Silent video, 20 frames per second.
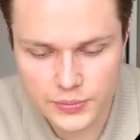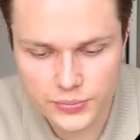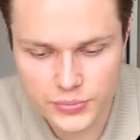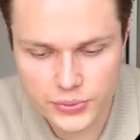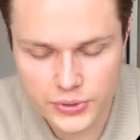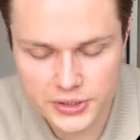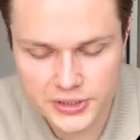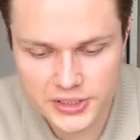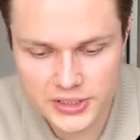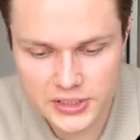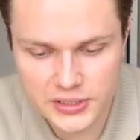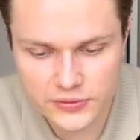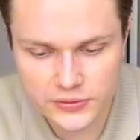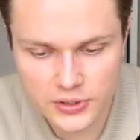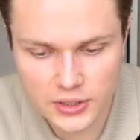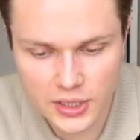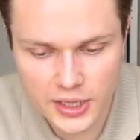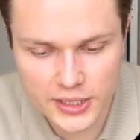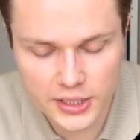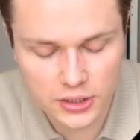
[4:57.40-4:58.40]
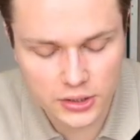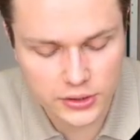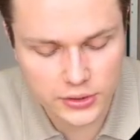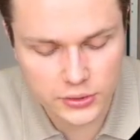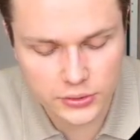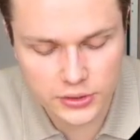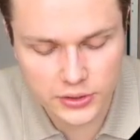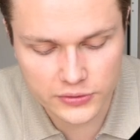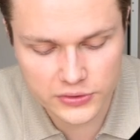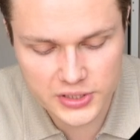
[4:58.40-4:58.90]
perceived
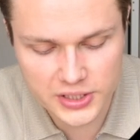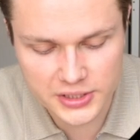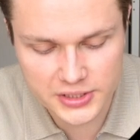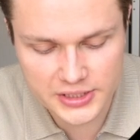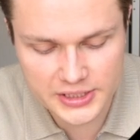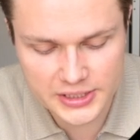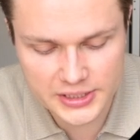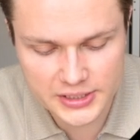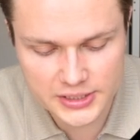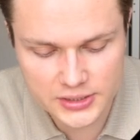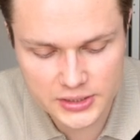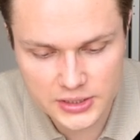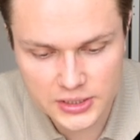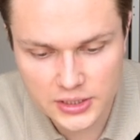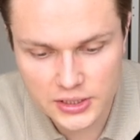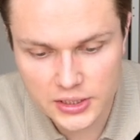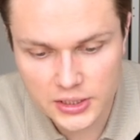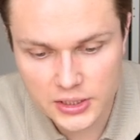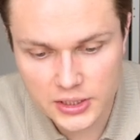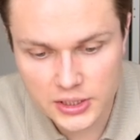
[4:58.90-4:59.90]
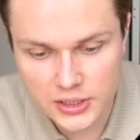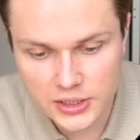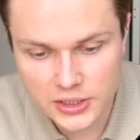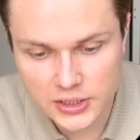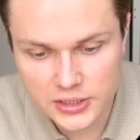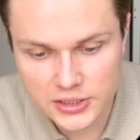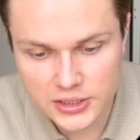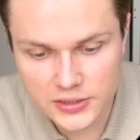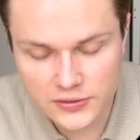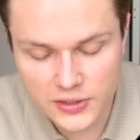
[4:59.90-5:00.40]
likelihood of success.
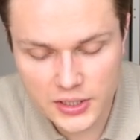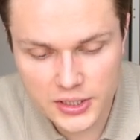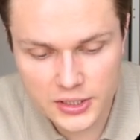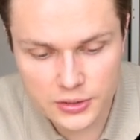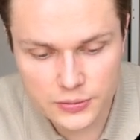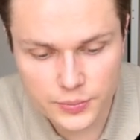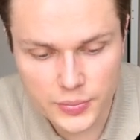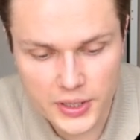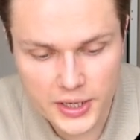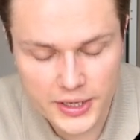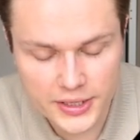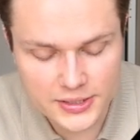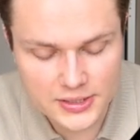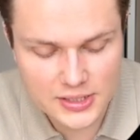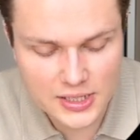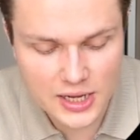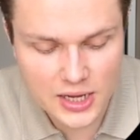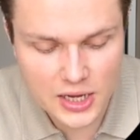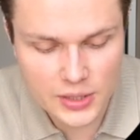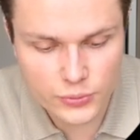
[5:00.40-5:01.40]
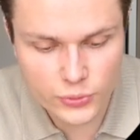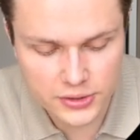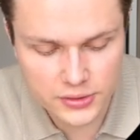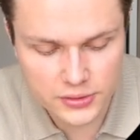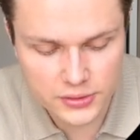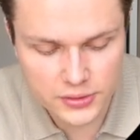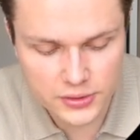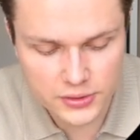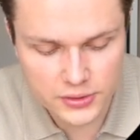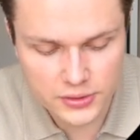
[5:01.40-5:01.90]
divided by
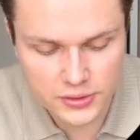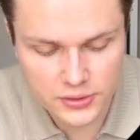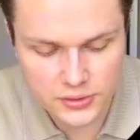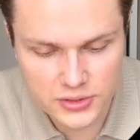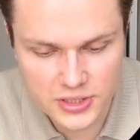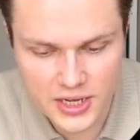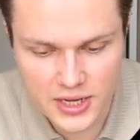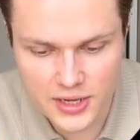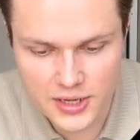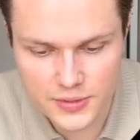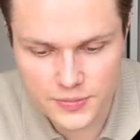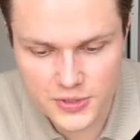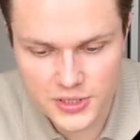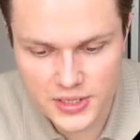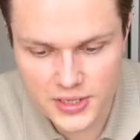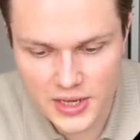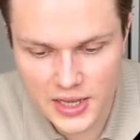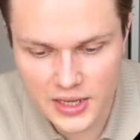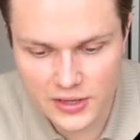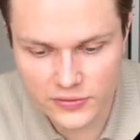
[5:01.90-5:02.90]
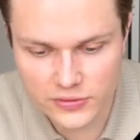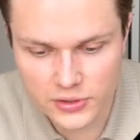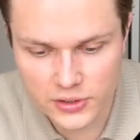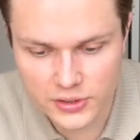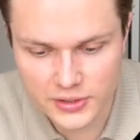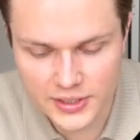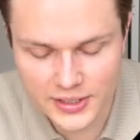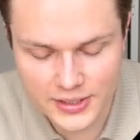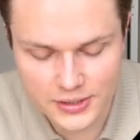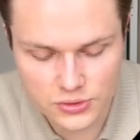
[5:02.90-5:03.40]
times
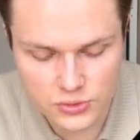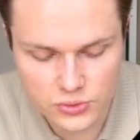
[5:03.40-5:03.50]
effort and